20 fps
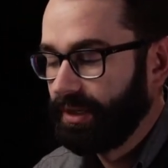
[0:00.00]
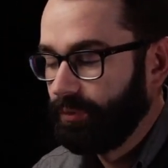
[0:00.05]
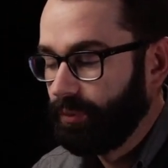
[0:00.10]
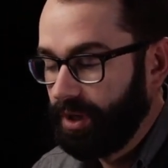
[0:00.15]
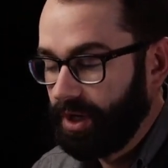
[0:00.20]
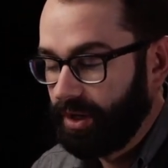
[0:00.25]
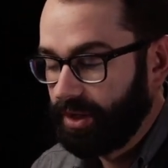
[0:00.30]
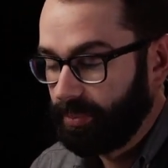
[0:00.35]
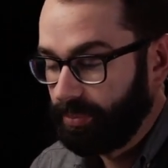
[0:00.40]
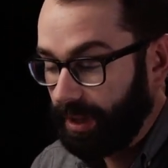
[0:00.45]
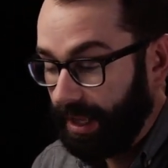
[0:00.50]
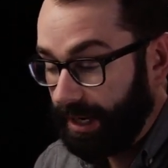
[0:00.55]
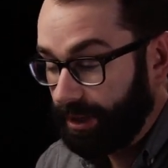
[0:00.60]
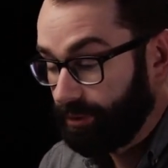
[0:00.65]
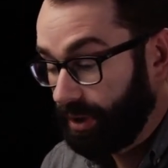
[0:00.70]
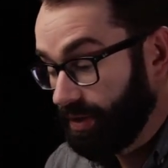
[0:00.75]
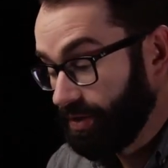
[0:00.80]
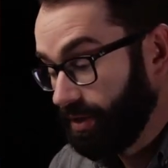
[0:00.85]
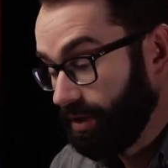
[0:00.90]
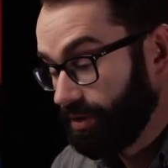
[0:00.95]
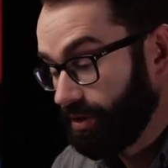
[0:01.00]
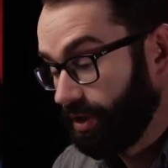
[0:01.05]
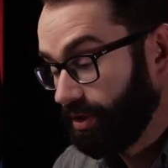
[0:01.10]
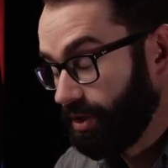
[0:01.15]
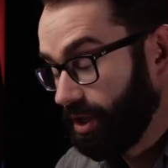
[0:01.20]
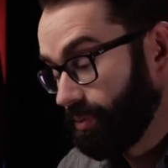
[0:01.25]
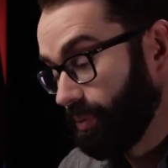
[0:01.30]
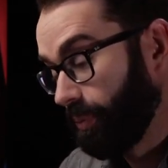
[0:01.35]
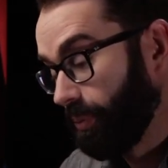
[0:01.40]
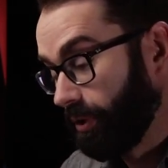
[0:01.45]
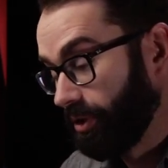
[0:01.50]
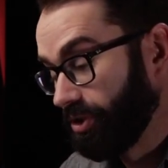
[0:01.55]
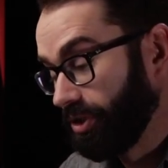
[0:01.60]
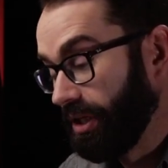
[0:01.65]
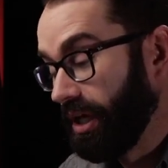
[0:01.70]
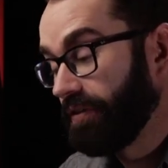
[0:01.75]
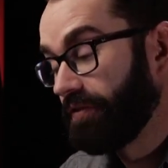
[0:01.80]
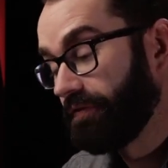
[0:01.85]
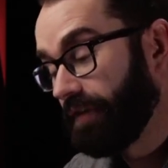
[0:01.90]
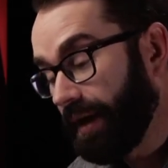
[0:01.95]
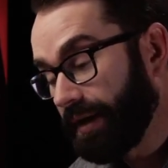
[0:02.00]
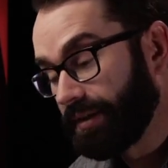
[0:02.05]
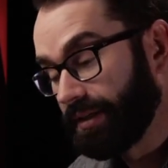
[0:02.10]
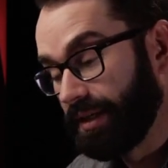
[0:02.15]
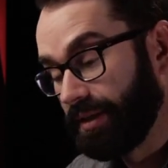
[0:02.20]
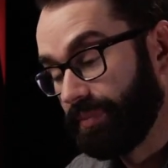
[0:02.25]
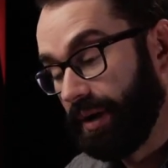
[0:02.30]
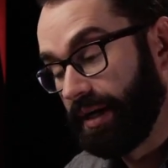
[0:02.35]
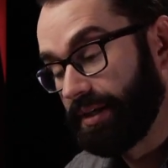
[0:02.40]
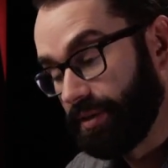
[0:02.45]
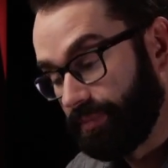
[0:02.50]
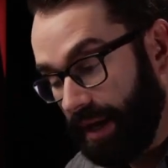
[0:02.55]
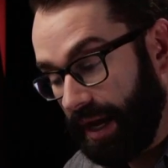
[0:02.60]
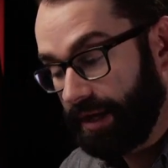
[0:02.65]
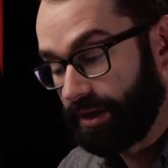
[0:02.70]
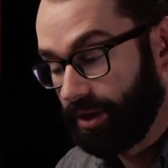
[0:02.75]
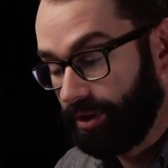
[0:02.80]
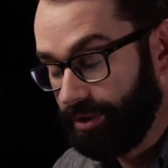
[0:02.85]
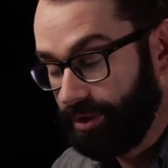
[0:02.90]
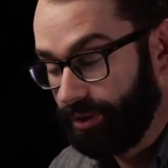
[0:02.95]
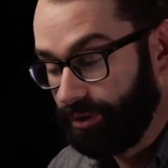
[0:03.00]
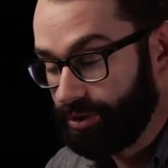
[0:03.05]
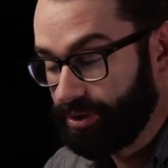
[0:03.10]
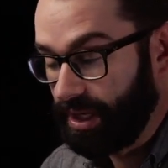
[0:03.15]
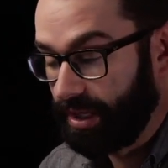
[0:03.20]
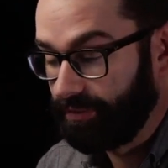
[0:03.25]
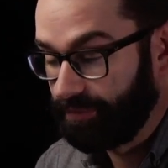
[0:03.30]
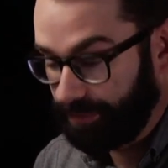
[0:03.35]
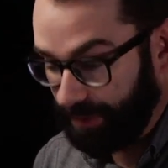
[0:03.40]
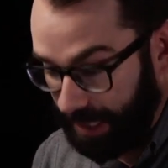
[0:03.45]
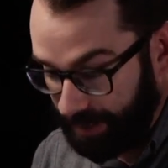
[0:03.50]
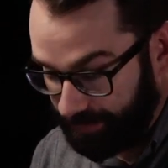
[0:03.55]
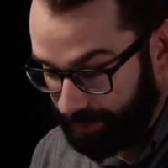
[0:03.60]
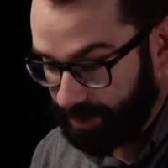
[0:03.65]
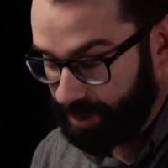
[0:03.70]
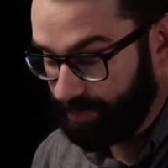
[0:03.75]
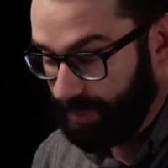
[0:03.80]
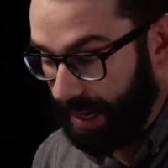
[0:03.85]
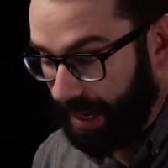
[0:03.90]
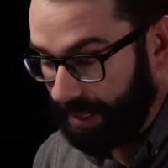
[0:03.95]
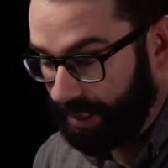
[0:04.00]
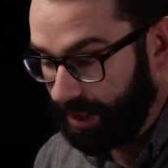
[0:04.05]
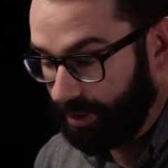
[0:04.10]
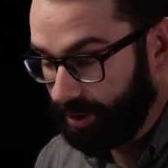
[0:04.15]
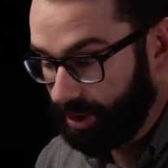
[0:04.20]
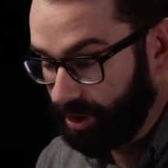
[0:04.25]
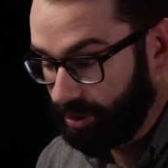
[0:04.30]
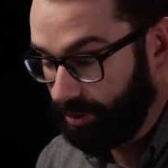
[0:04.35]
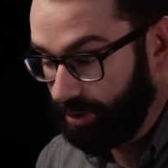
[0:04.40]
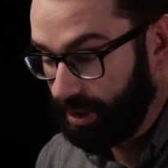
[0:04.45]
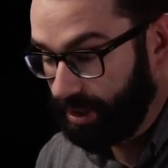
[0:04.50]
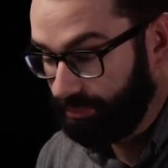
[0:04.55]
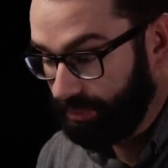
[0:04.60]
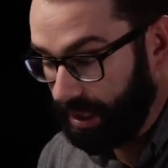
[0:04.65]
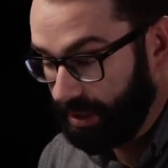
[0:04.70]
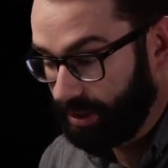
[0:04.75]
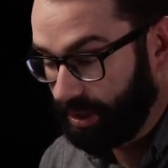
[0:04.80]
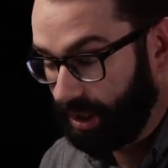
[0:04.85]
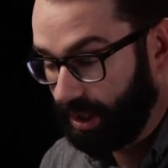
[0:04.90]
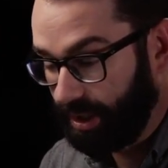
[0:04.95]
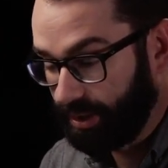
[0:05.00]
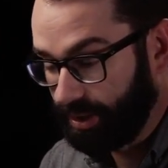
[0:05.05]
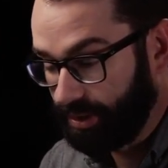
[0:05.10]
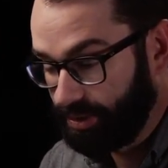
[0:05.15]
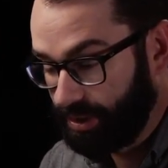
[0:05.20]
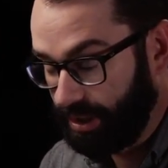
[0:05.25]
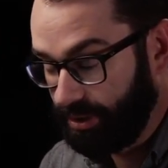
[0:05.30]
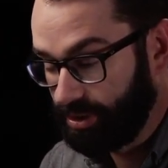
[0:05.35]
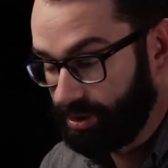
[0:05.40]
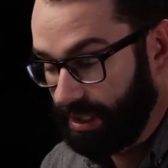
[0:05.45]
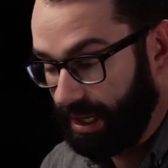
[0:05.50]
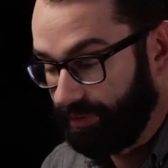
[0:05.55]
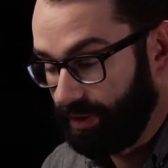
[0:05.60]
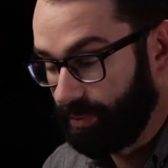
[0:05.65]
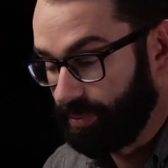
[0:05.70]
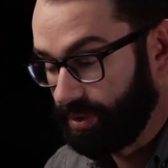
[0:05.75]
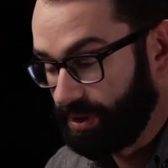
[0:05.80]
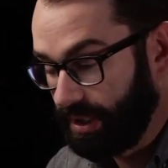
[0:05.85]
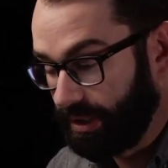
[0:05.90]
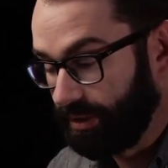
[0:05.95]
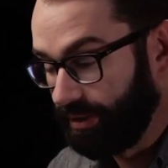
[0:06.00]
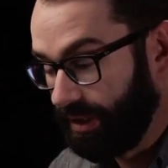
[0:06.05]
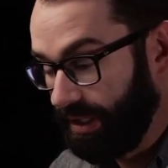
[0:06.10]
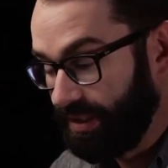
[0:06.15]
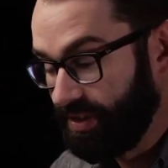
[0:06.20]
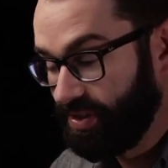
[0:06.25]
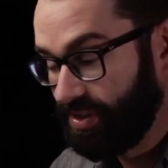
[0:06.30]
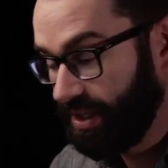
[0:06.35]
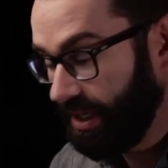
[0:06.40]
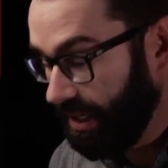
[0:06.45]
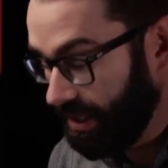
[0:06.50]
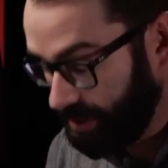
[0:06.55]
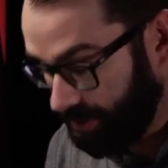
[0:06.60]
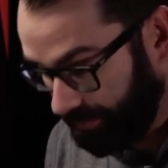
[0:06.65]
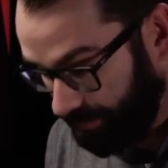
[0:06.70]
We know that Black residents are disproportionately affected by tobacco use, and flavored tobacco, including menthol, continues to have a particularly insidious